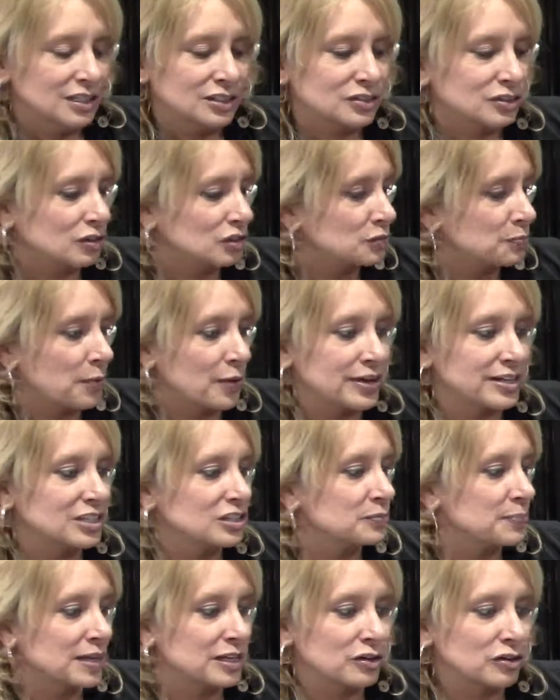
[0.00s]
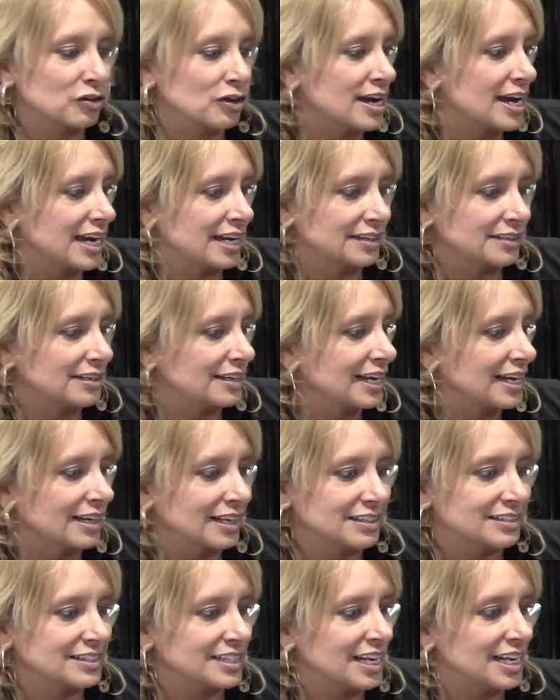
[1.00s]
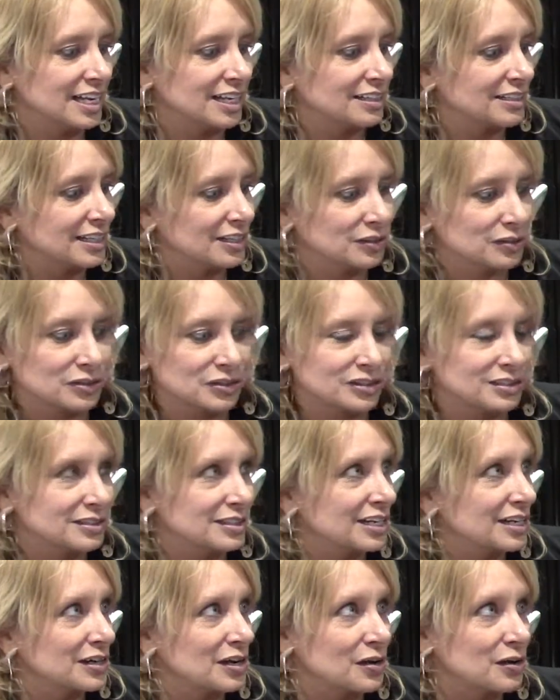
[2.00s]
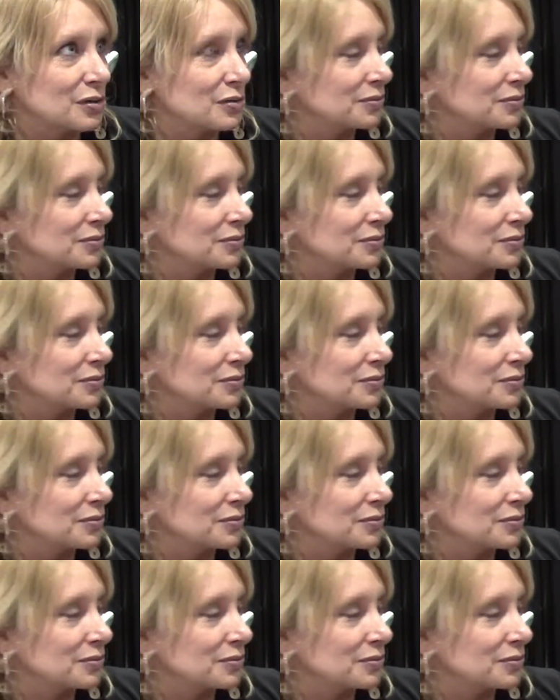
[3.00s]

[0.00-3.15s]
Source Point has been great, and like I said, there's you know,